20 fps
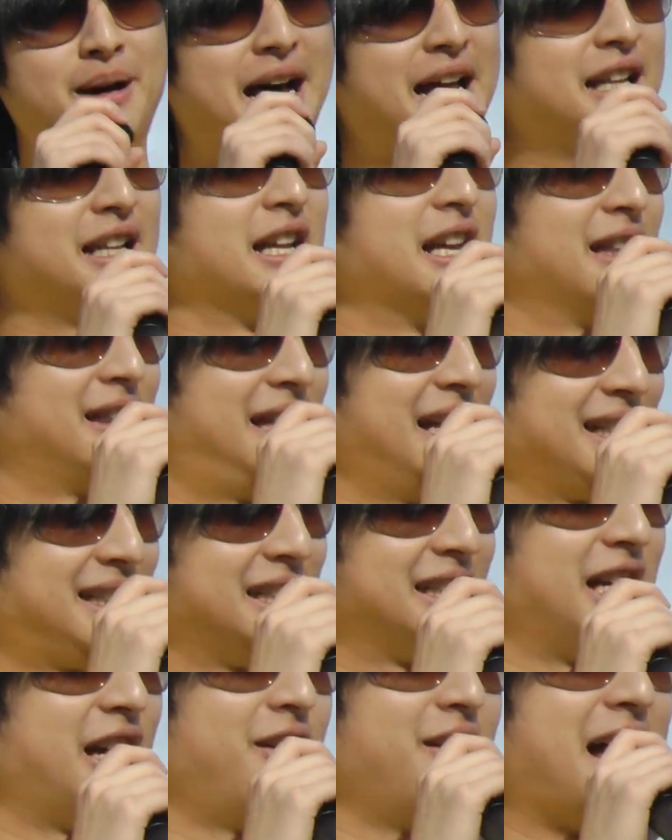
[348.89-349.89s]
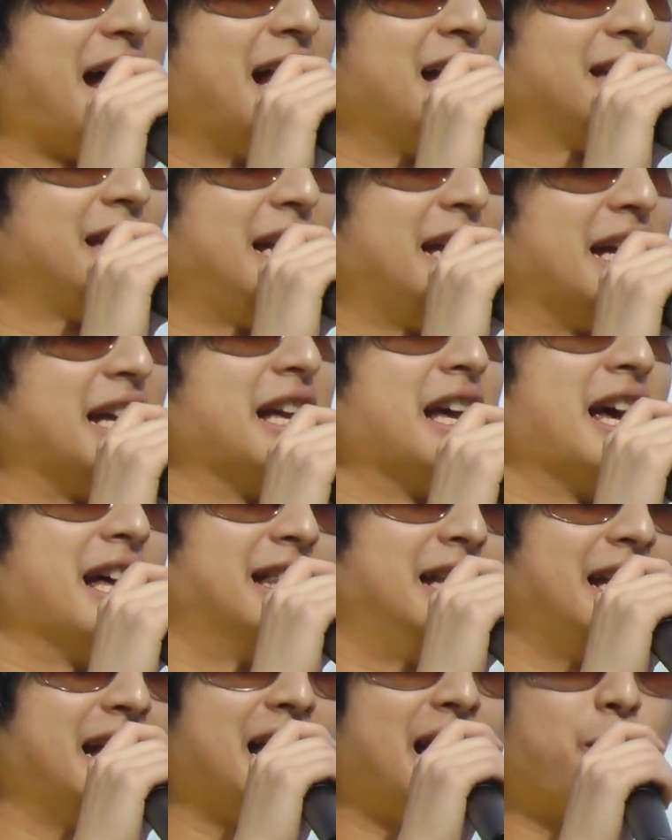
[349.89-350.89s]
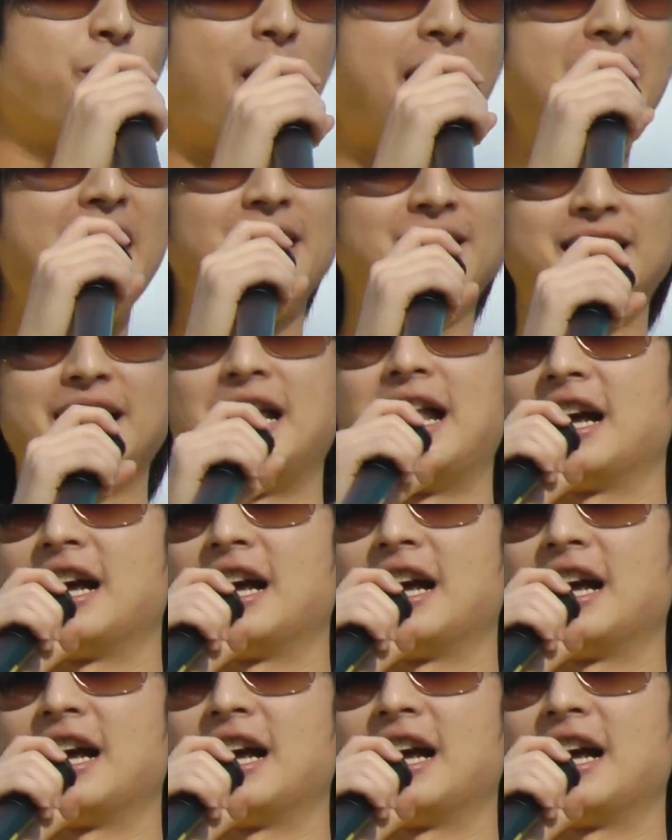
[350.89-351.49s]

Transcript: But this is the reality. What has